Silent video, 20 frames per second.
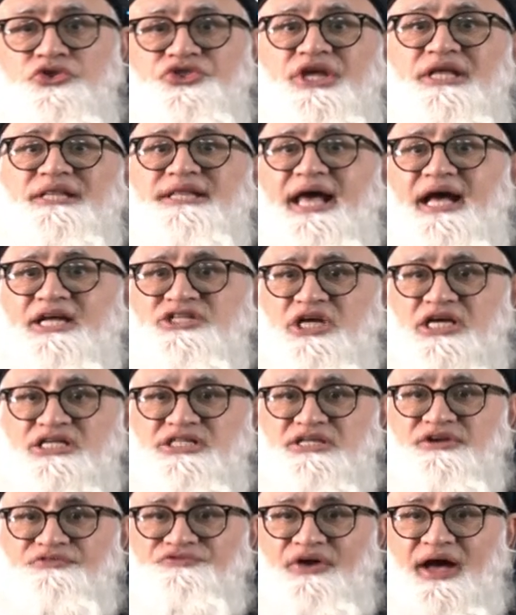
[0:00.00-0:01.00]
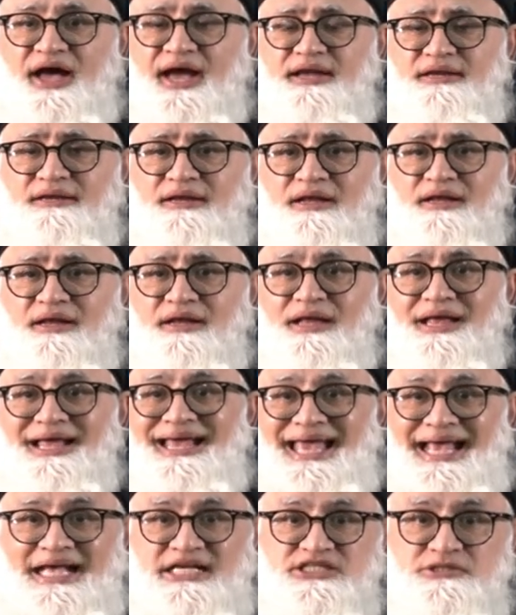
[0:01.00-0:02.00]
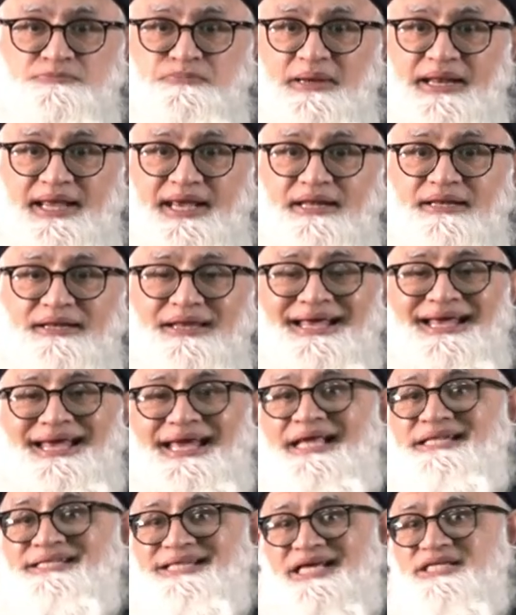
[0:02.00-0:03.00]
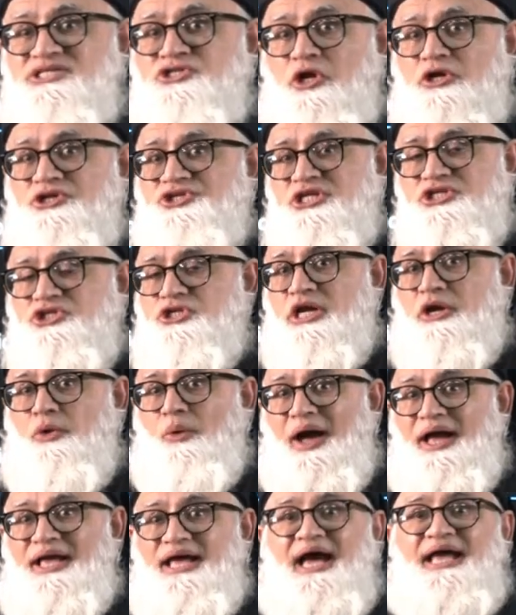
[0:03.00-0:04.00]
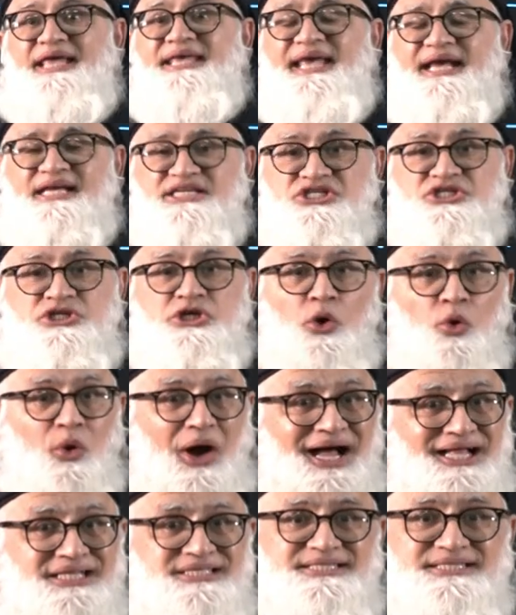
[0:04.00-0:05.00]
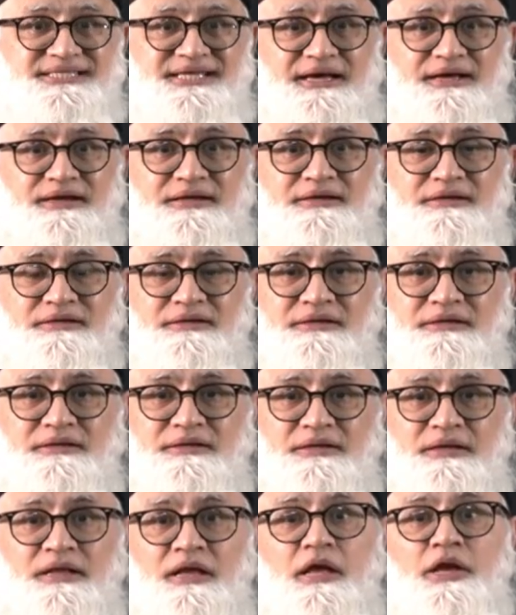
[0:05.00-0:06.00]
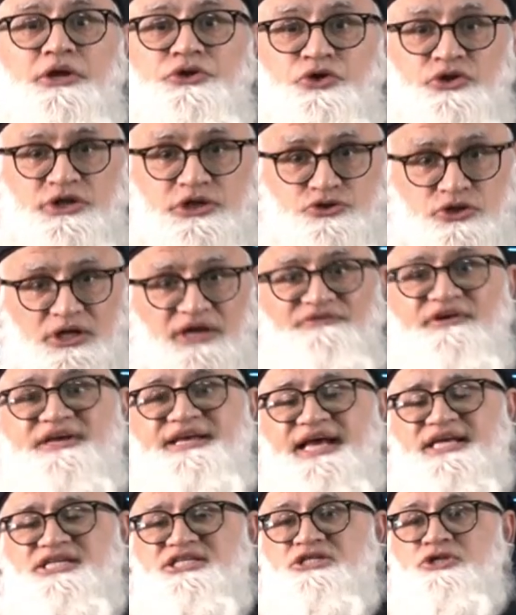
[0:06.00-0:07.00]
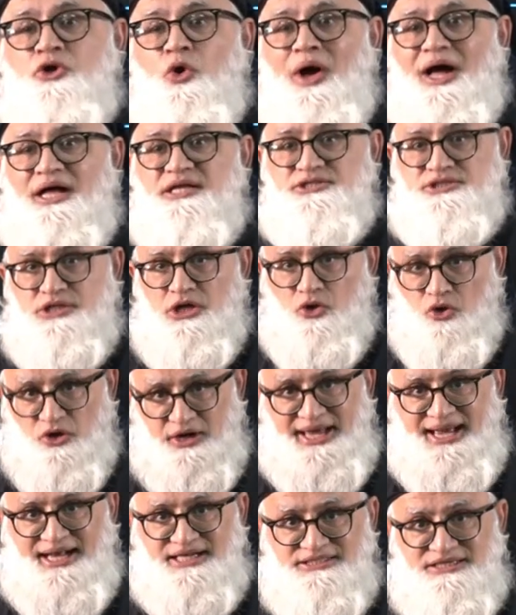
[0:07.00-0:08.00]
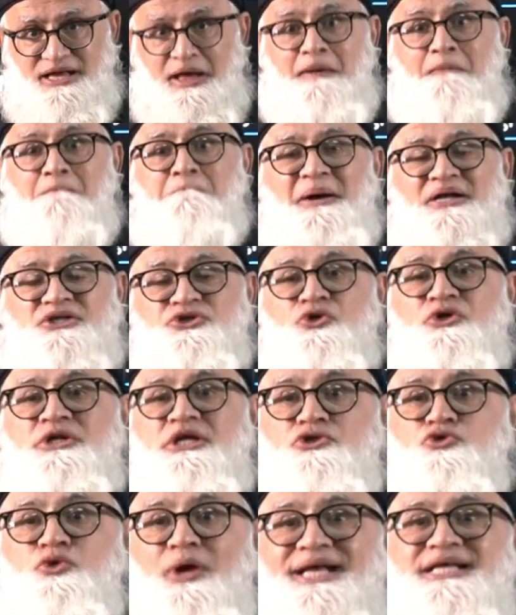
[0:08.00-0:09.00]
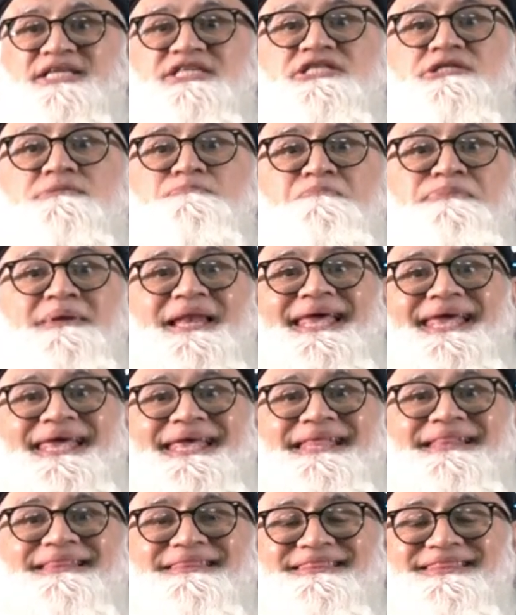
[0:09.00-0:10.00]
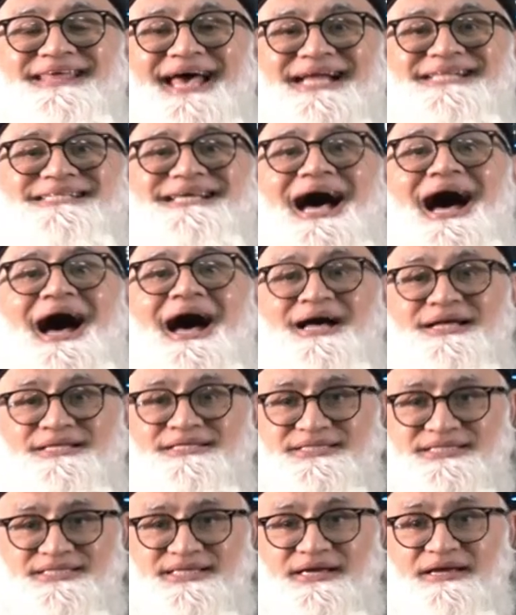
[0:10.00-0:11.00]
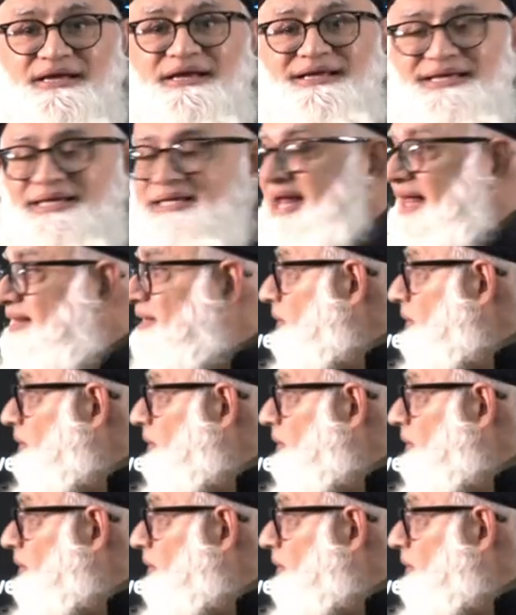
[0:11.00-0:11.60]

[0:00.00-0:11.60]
think they are justified? Explain it does not just require a yes no answer. You need to give a yes no answer correct, but you need to explain that answer. In other